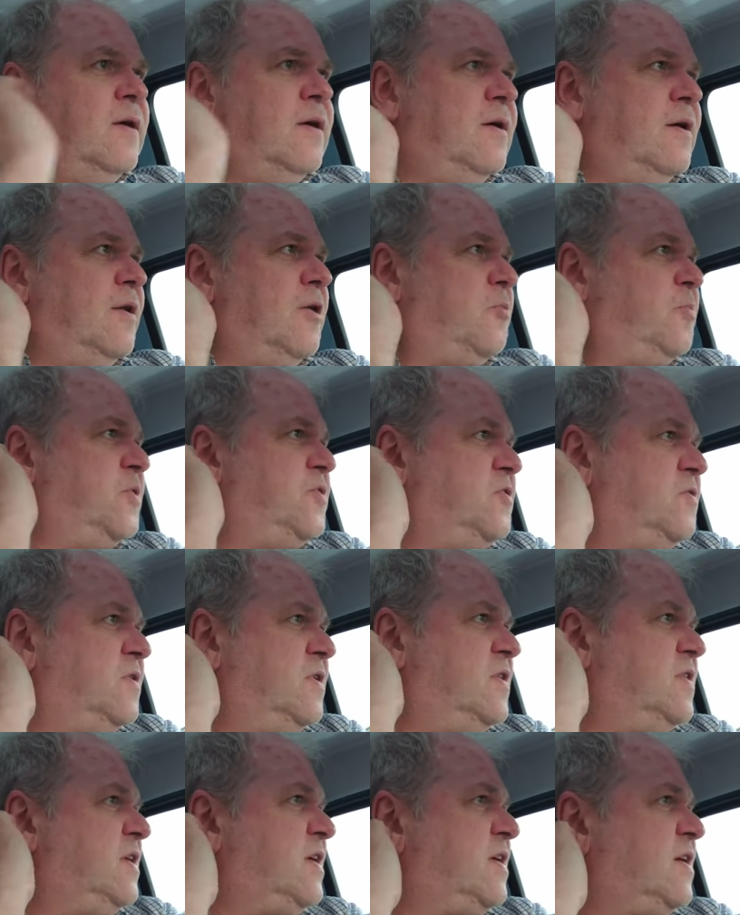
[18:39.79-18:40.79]
an
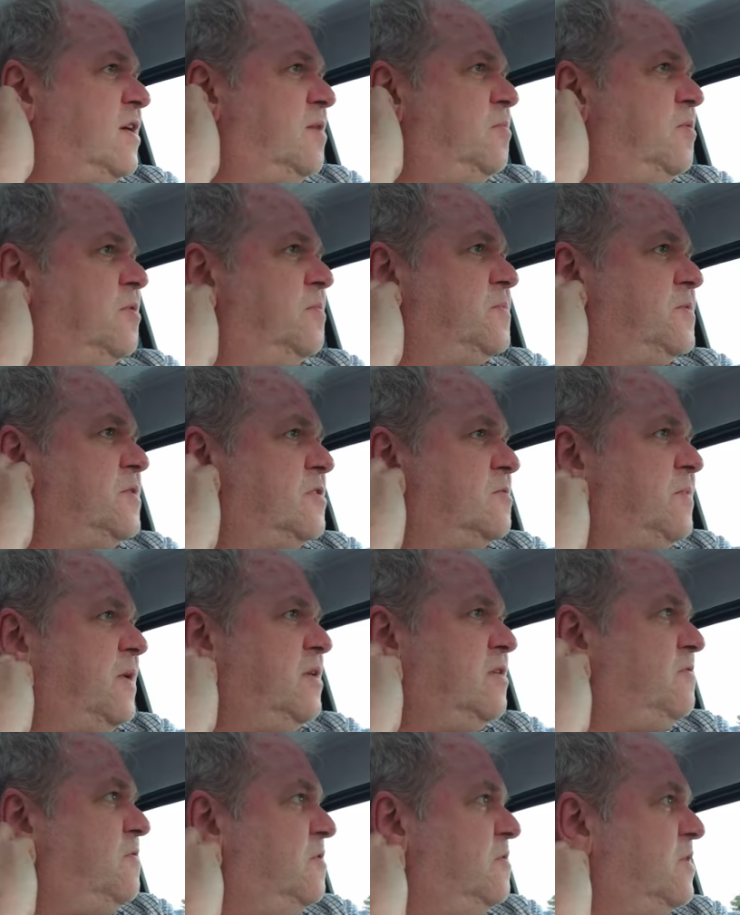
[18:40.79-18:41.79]
opportunity came up to
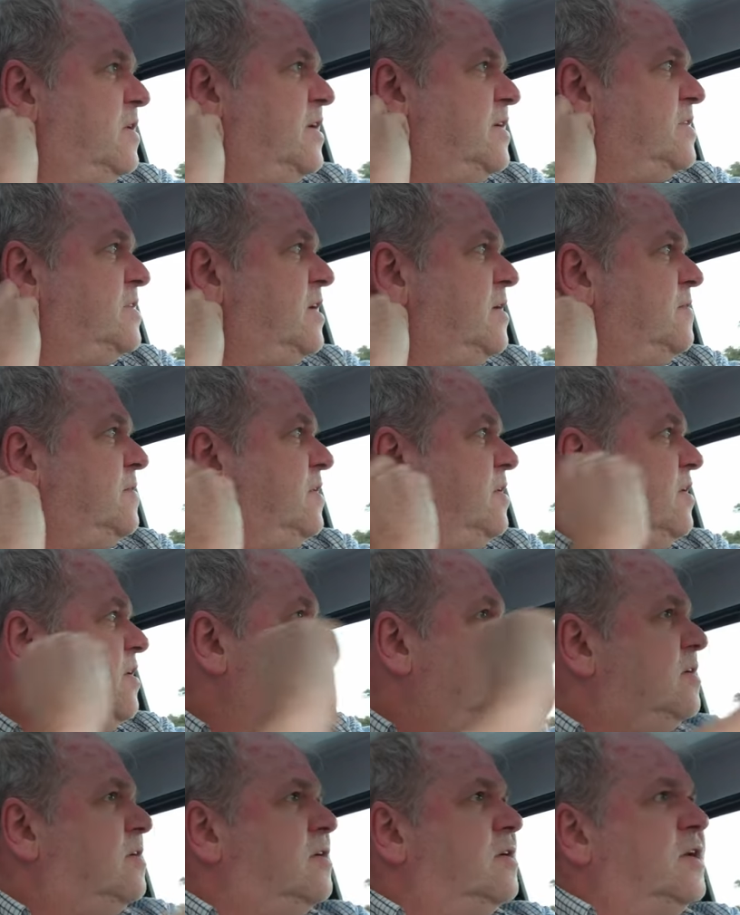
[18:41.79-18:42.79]
spend a few days down
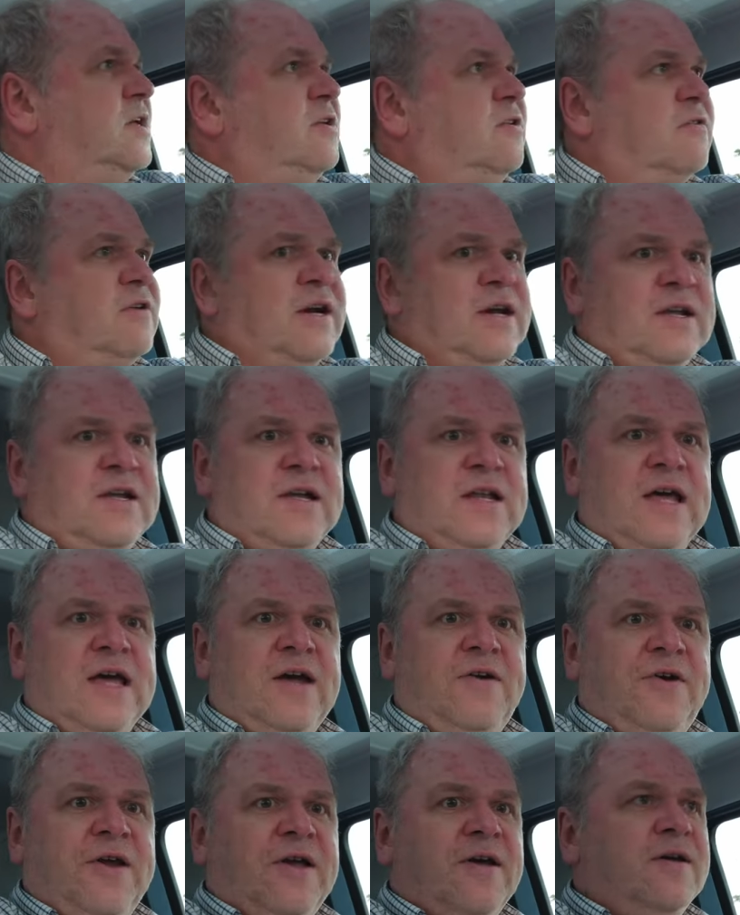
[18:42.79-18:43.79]
here in Gran
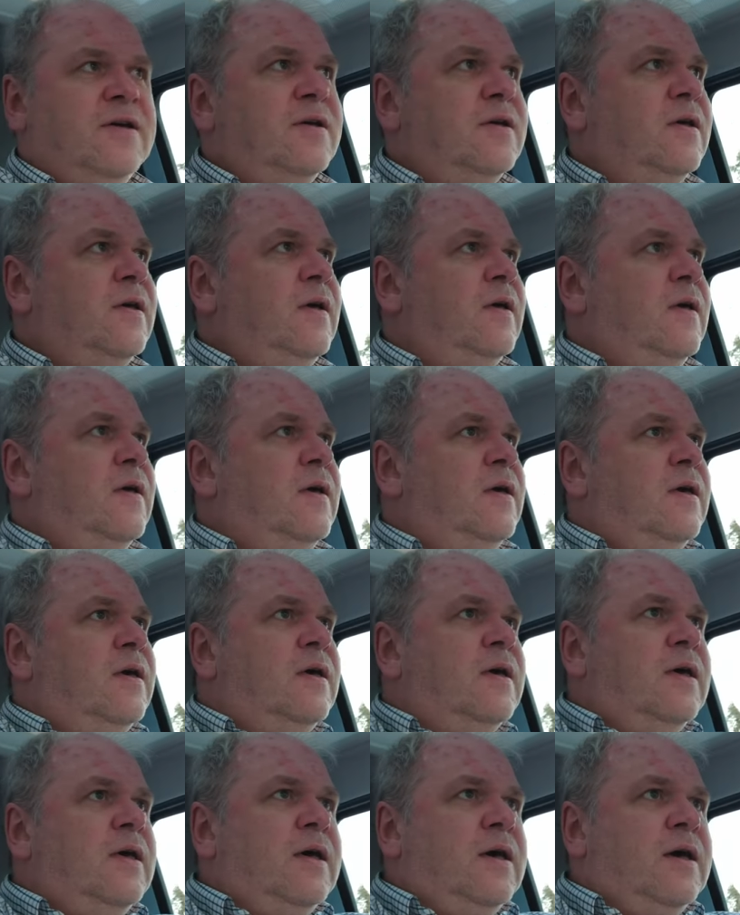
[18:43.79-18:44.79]
Canaria
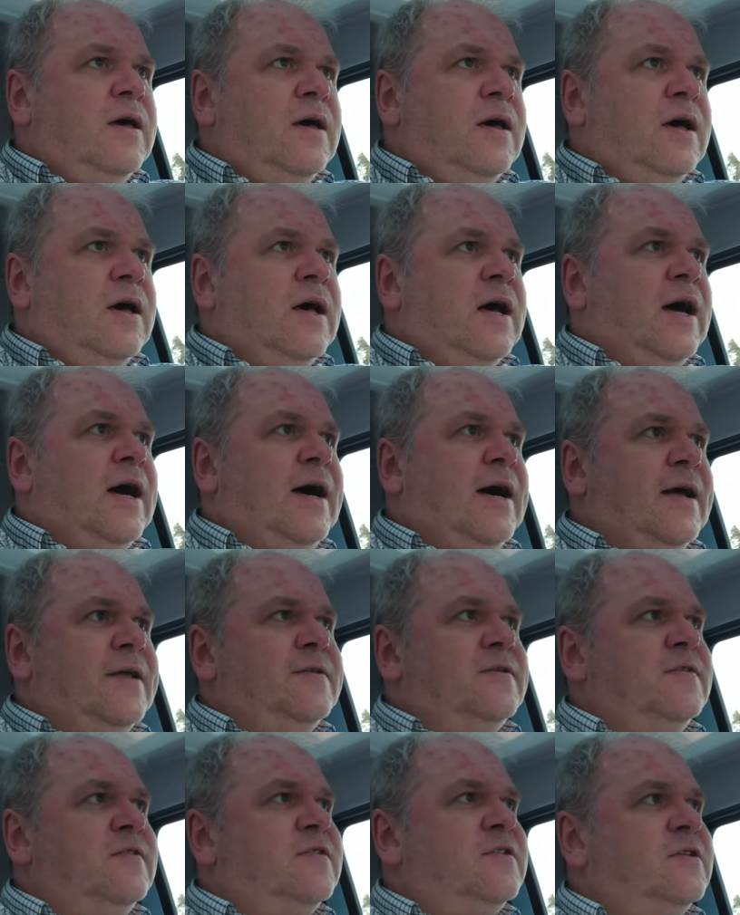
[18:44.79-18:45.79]

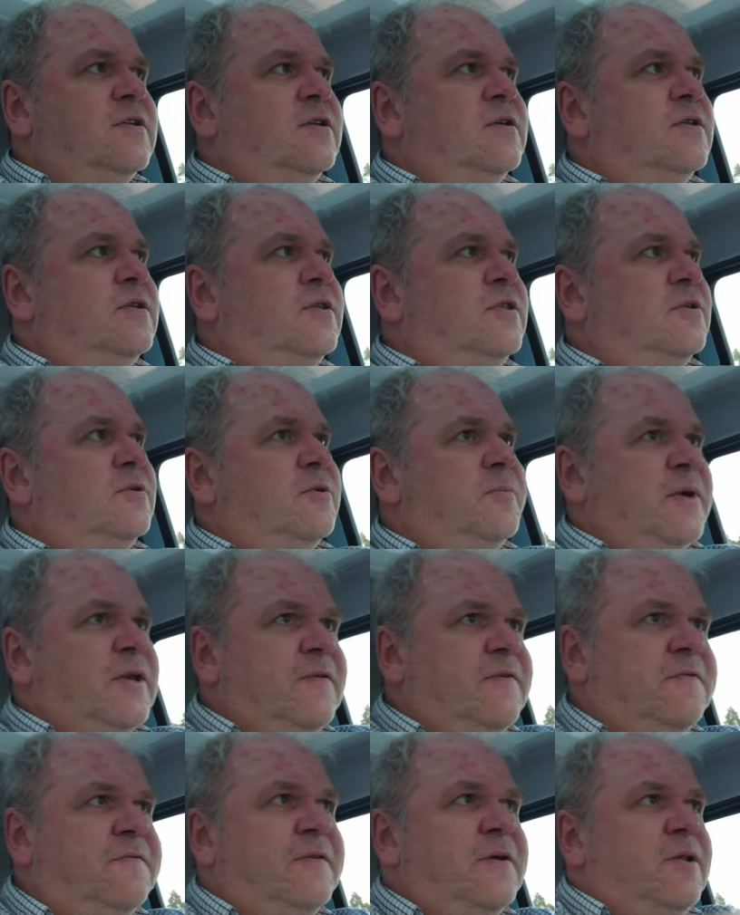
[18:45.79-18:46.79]
and do a bit
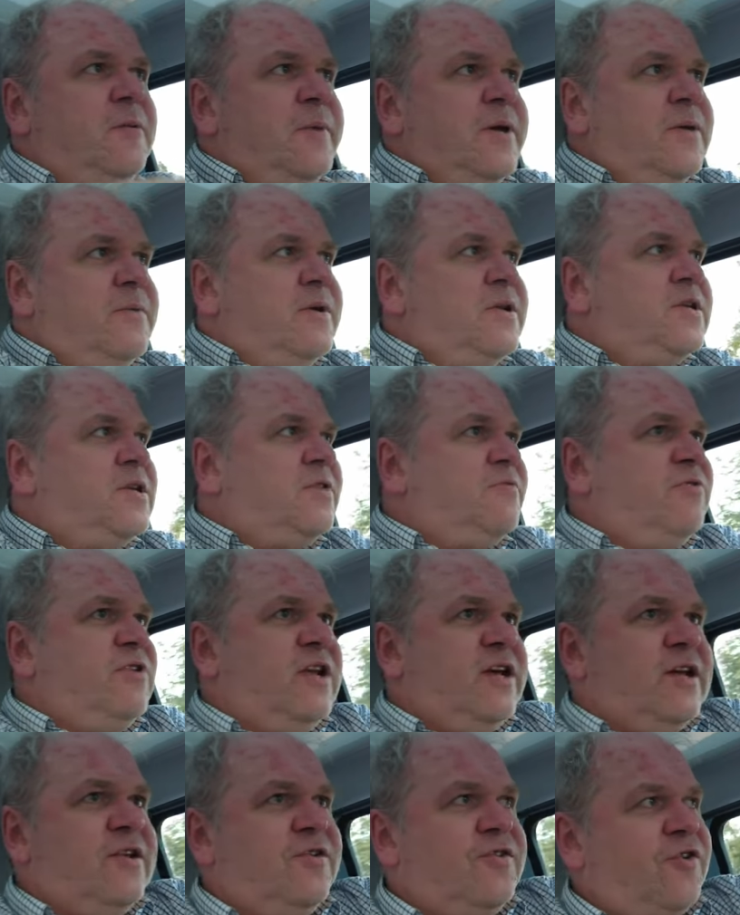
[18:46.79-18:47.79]
of filming, which I
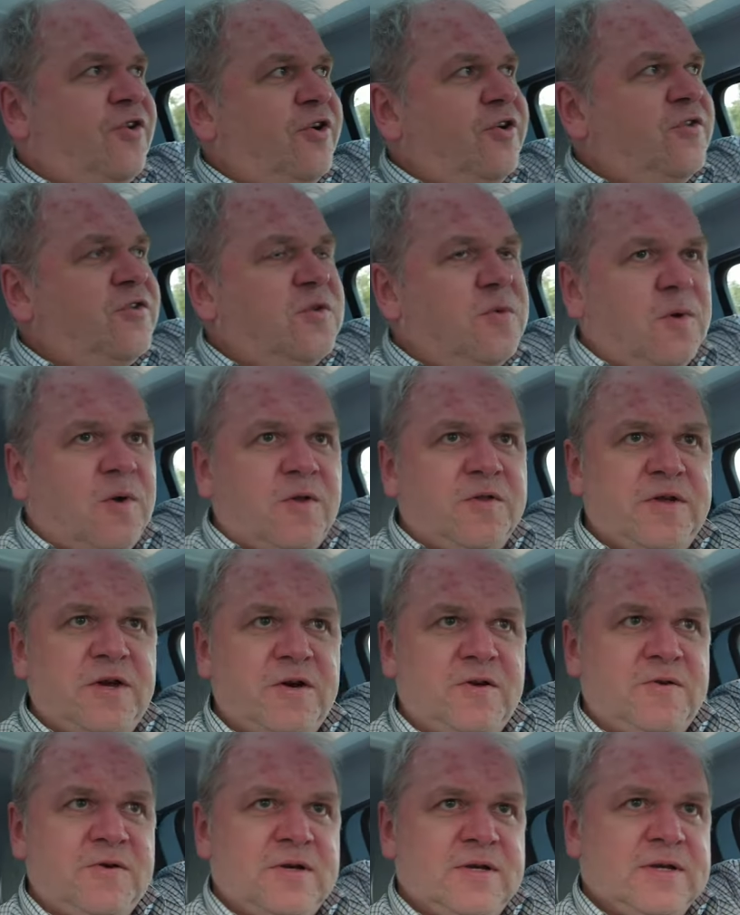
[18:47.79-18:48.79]
really enjoy, as you all
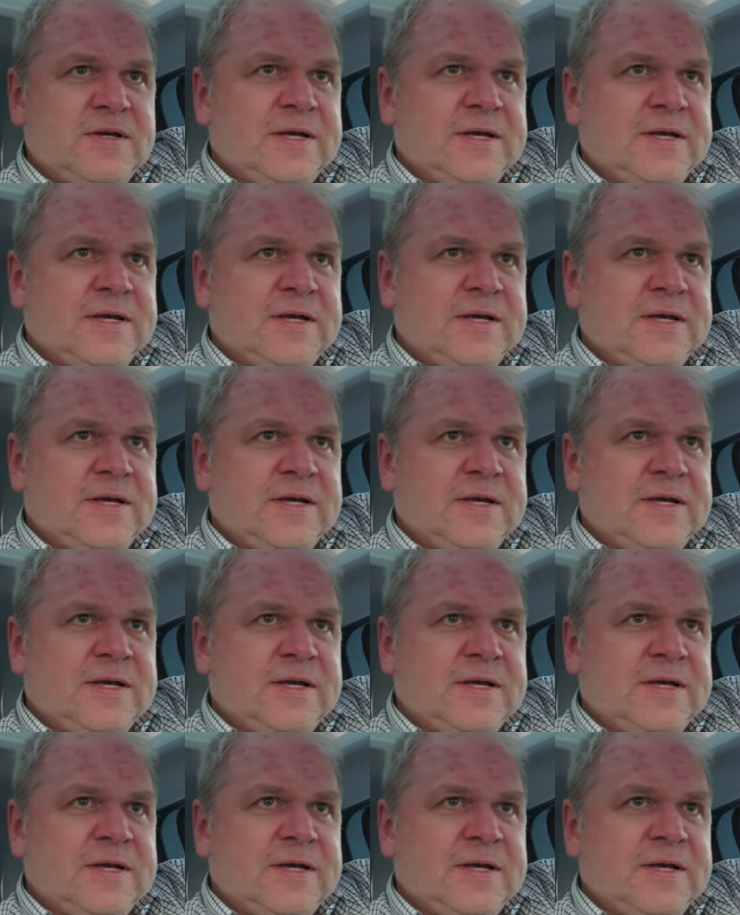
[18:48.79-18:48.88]
know.